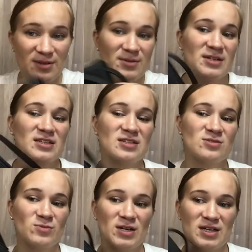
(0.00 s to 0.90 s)
wearing this
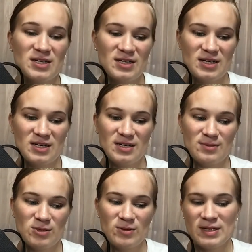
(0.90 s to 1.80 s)
when
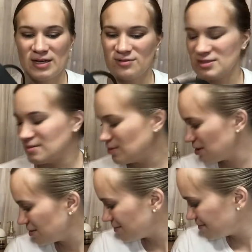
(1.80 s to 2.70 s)
I'm going out somewhere.